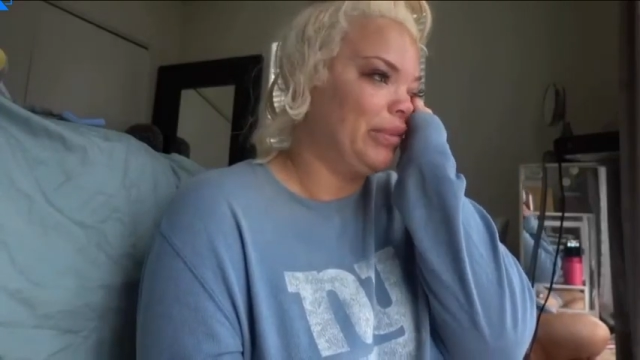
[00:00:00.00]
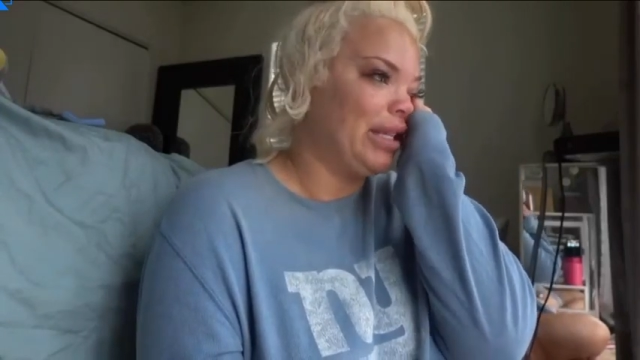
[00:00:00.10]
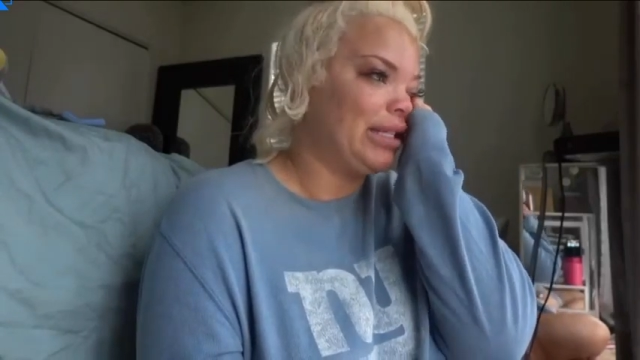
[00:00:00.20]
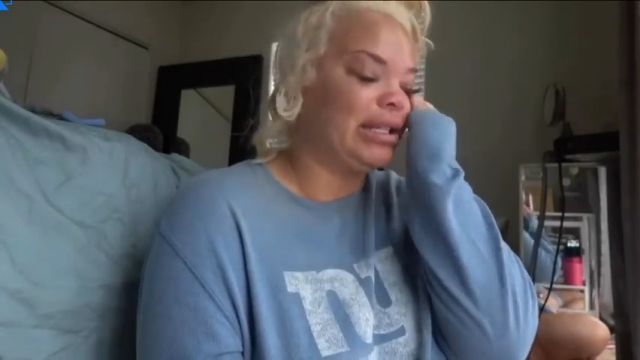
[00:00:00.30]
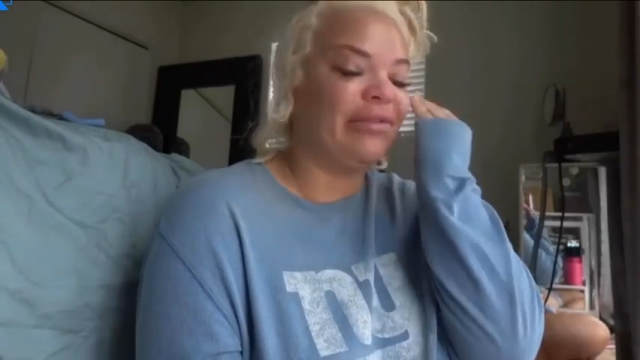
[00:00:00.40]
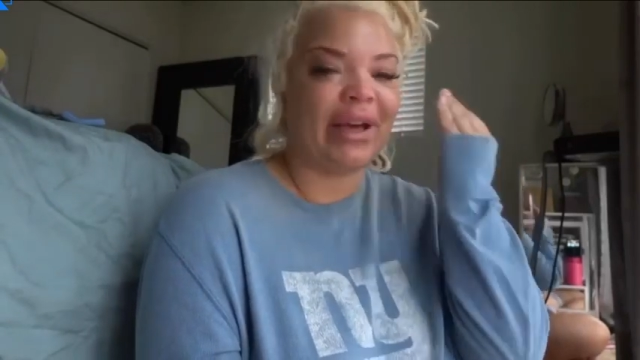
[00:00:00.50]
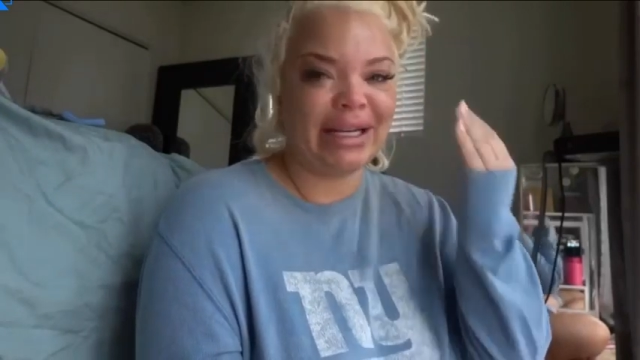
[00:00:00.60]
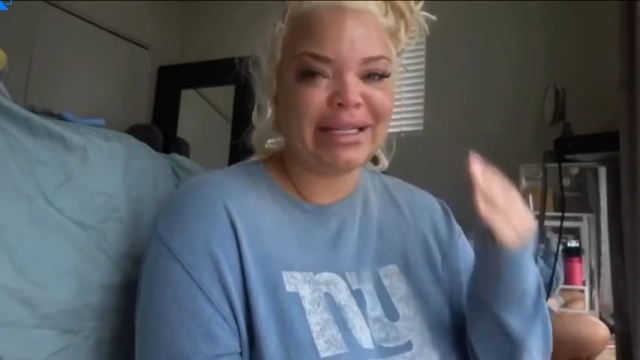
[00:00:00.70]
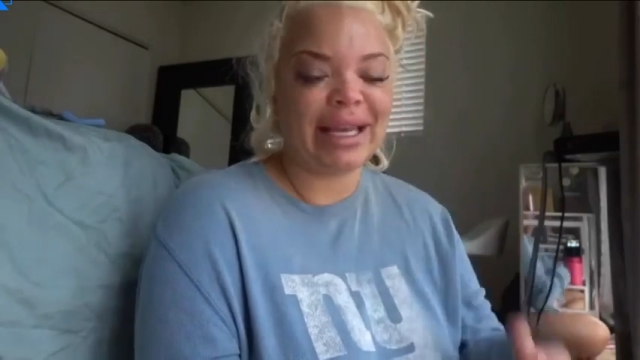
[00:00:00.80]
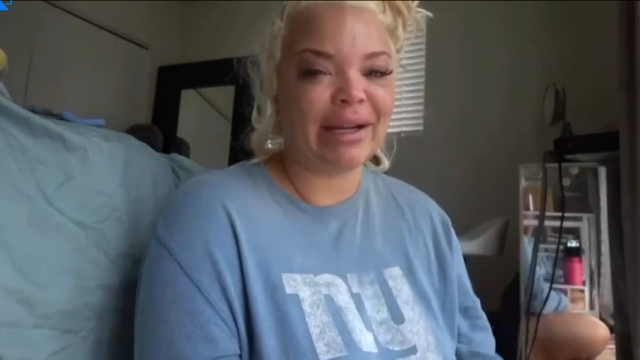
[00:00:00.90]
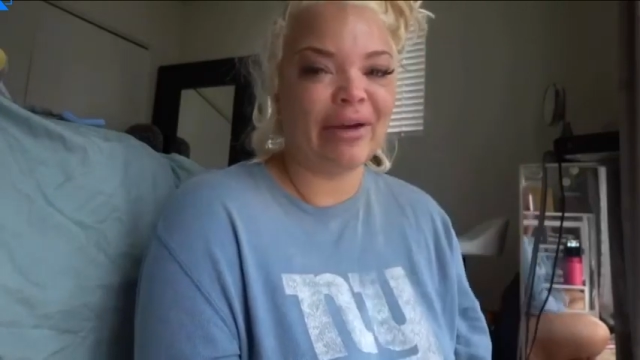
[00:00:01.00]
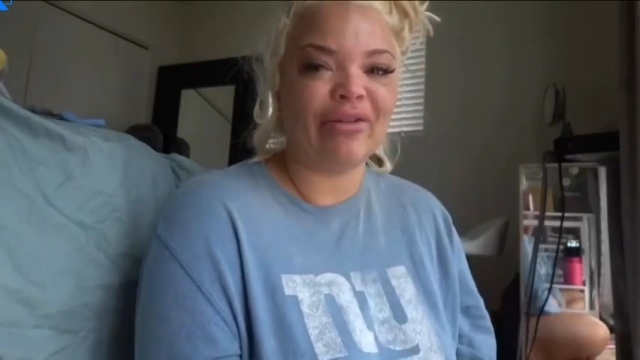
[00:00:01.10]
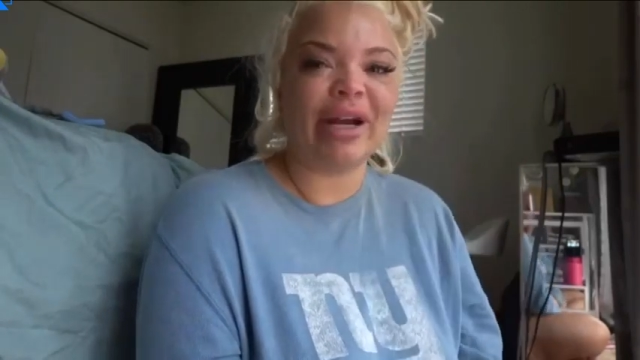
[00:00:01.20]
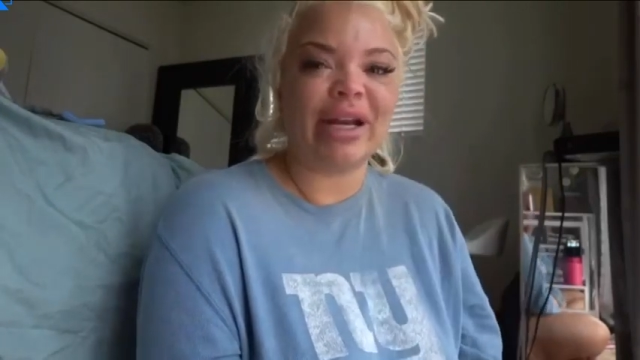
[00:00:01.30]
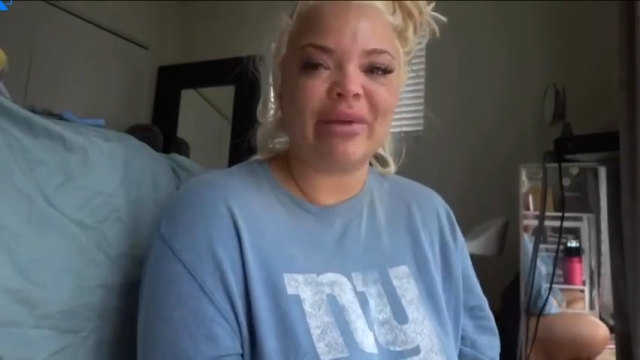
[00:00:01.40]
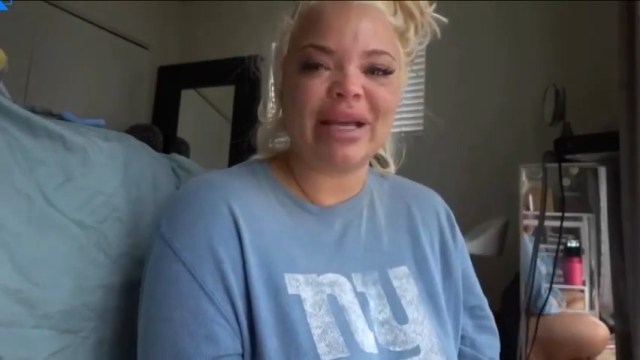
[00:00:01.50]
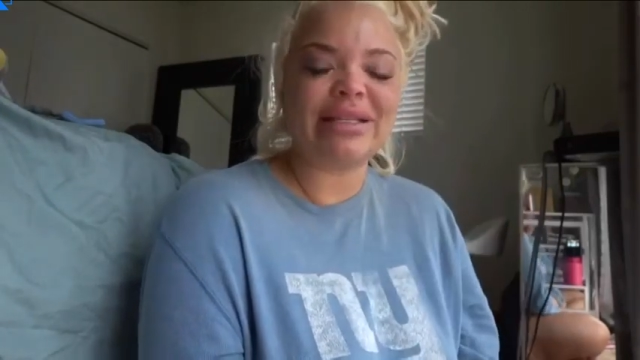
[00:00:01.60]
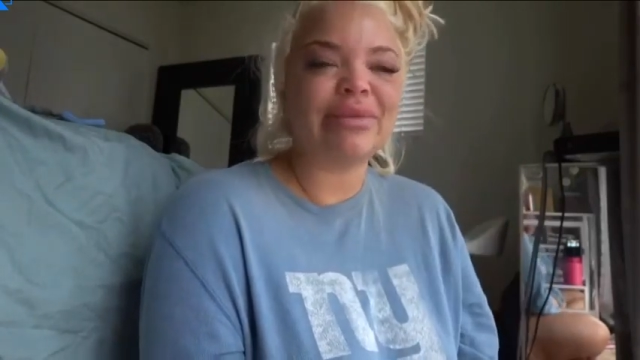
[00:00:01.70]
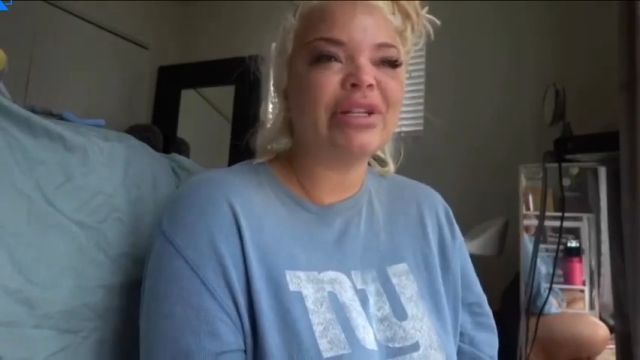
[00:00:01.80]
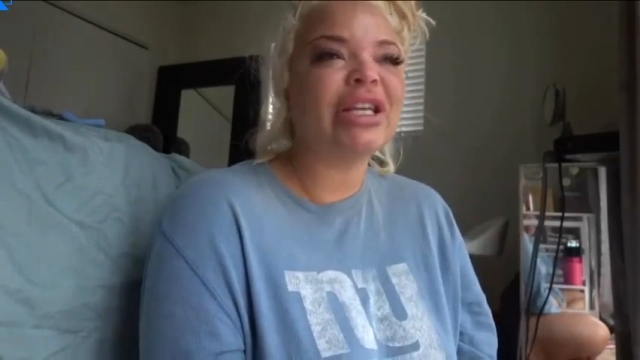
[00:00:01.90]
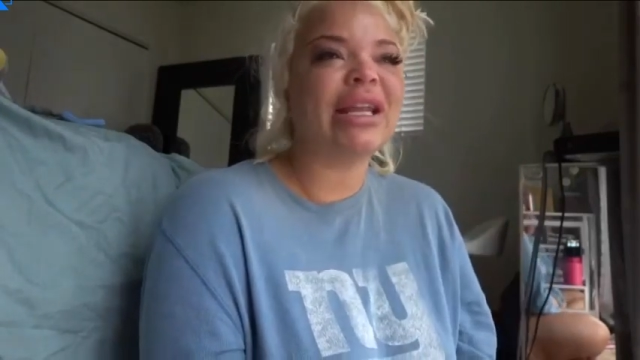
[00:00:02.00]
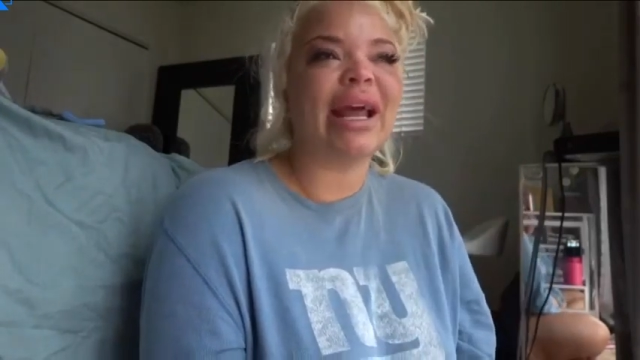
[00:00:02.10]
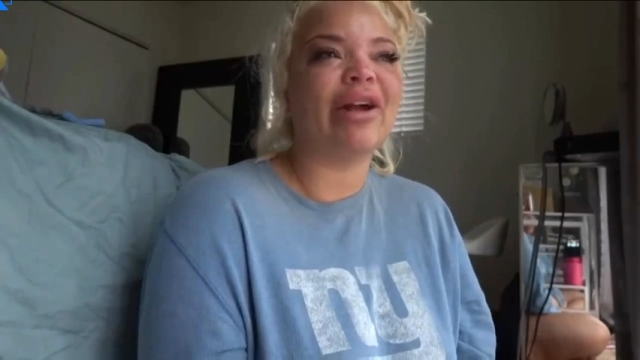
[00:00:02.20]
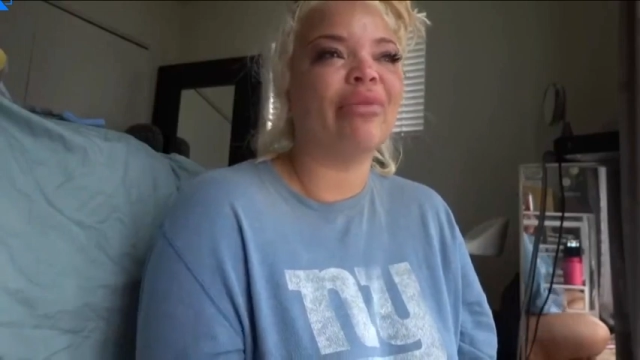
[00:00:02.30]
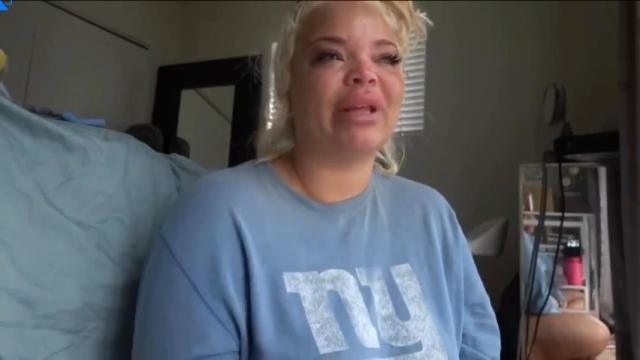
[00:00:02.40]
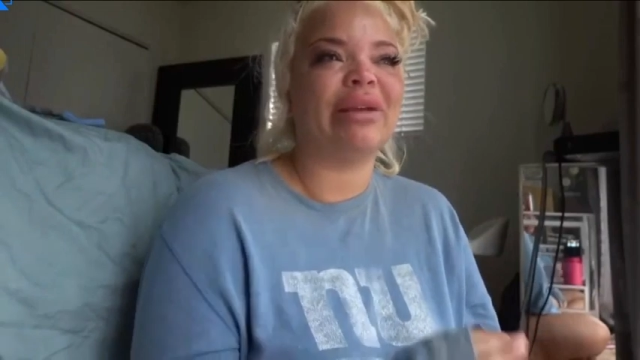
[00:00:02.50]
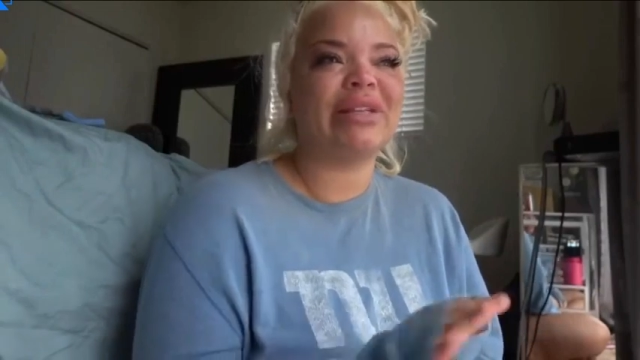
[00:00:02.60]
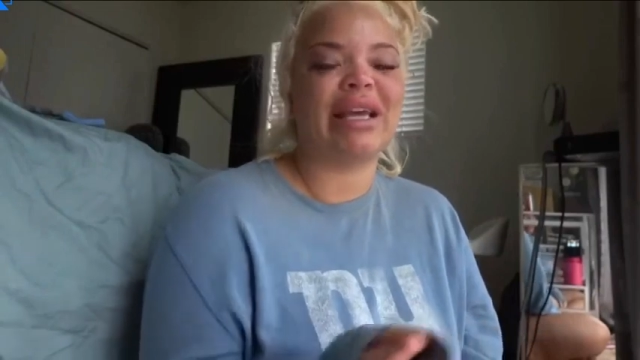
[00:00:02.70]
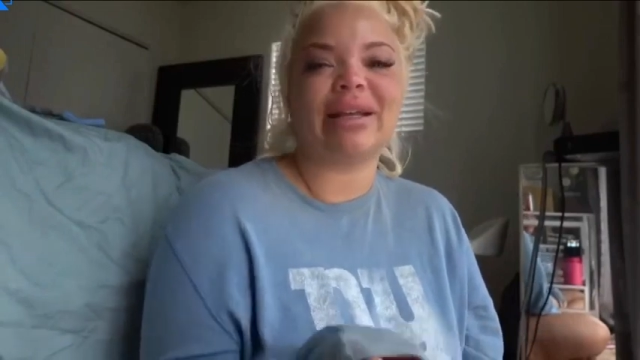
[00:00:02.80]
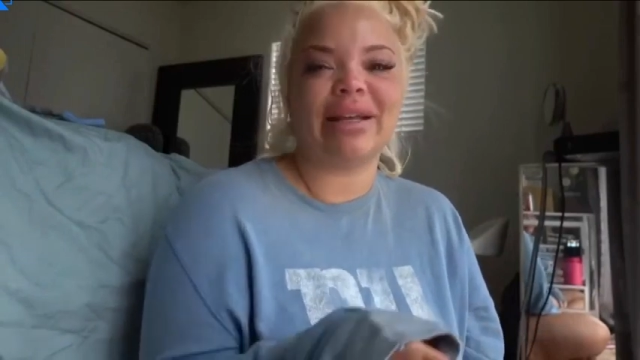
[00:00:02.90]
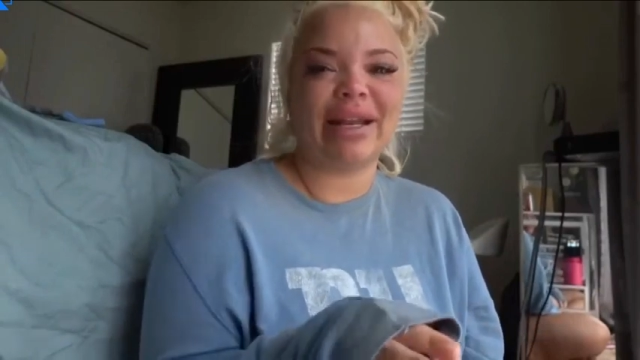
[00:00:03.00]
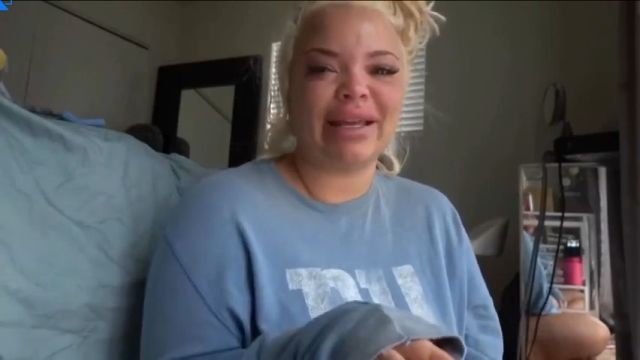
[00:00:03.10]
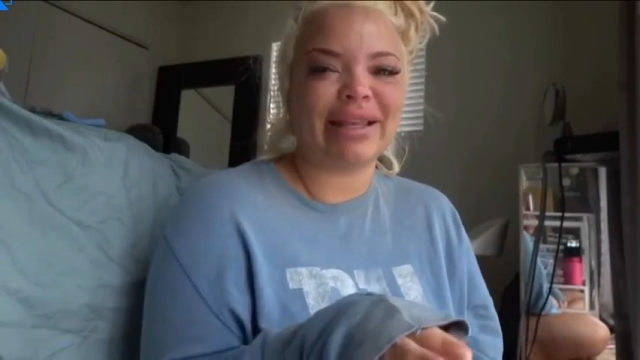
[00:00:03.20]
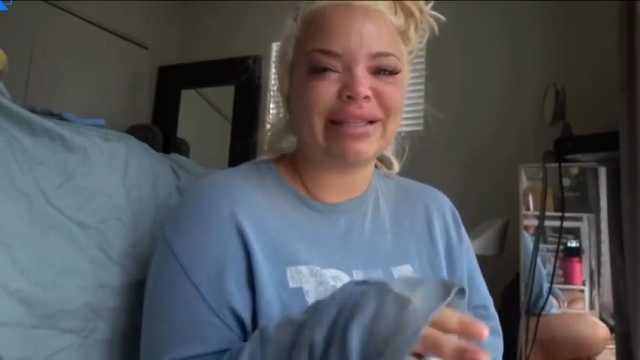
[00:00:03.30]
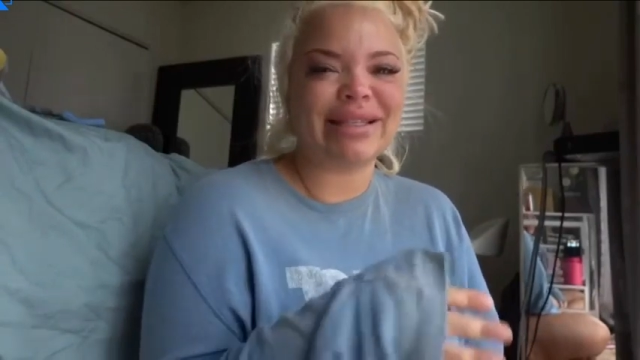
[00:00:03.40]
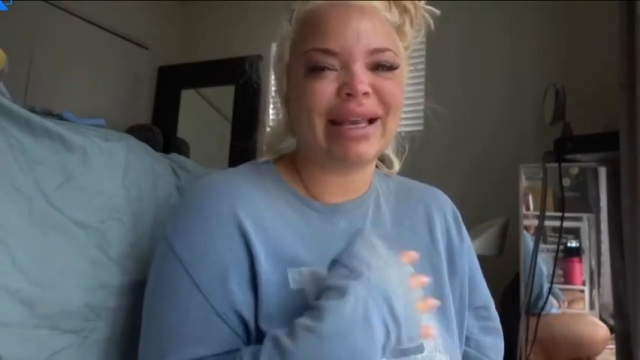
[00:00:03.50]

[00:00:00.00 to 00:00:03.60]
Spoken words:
they still invited Tana over anyways, which, and I don't blame Tana in any of this.